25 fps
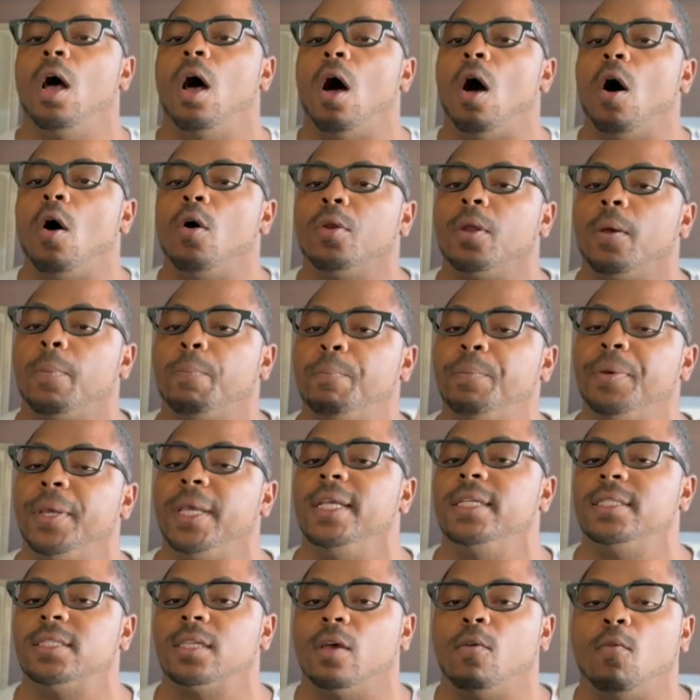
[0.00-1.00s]
on a
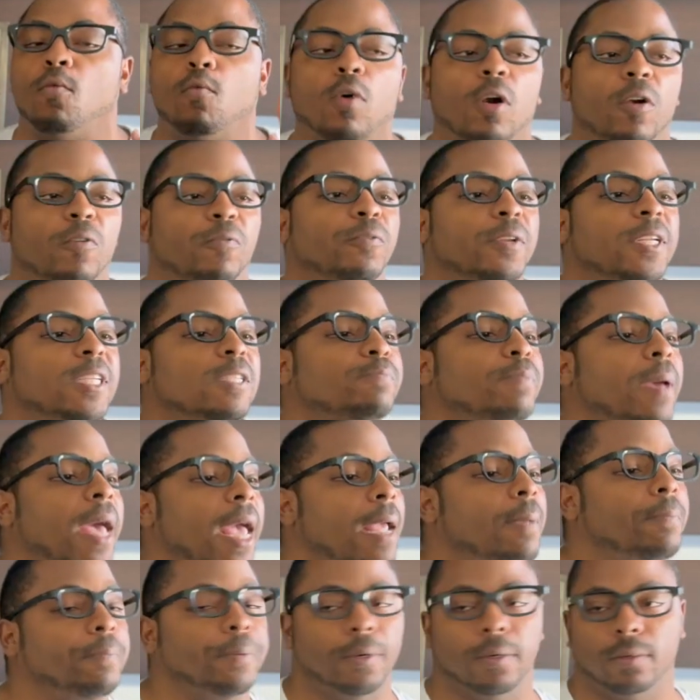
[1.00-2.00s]
piece of worthless
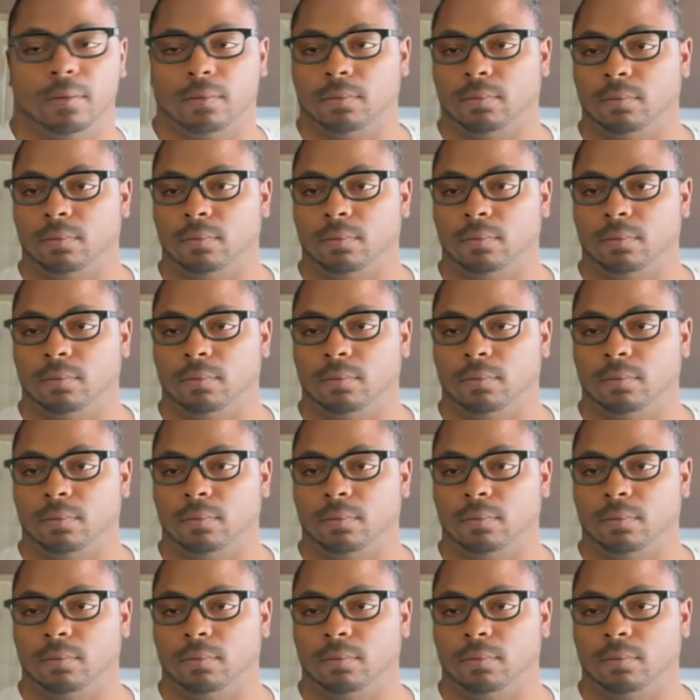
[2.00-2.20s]
paper.